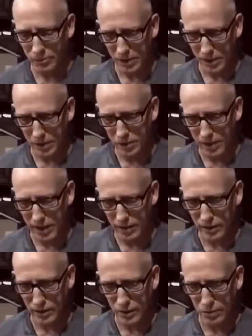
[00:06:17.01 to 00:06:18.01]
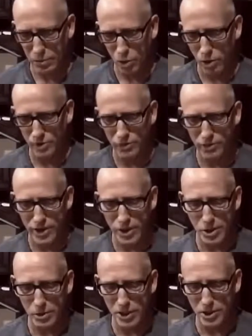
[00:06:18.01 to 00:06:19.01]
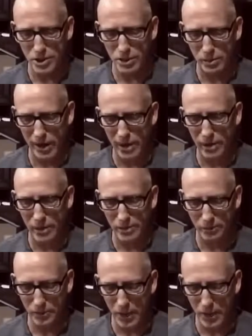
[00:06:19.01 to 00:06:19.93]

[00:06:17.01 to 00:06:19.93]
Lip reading: is that the more free speech, the better,